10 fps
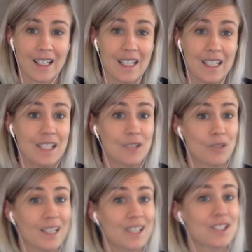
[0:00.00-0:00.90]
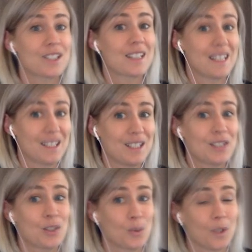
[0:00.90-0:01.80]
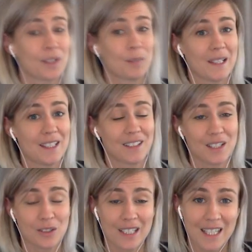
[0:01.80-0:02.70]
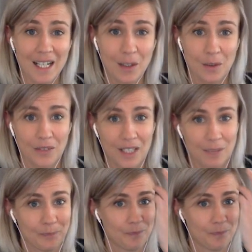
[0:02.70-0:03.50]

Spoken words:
relation then to what the players actually get out of it.